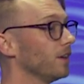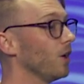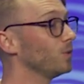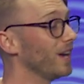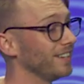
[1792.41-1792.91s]

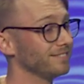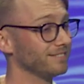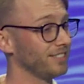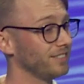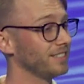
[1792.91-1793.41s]
Oh,
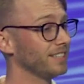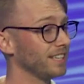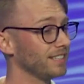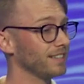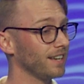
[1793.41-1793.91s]
wait,
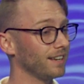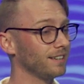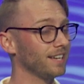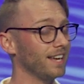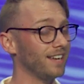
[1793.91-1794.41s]

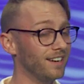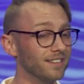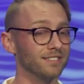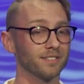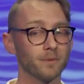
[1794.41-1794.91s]
it
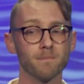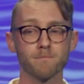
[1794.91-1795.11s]
is.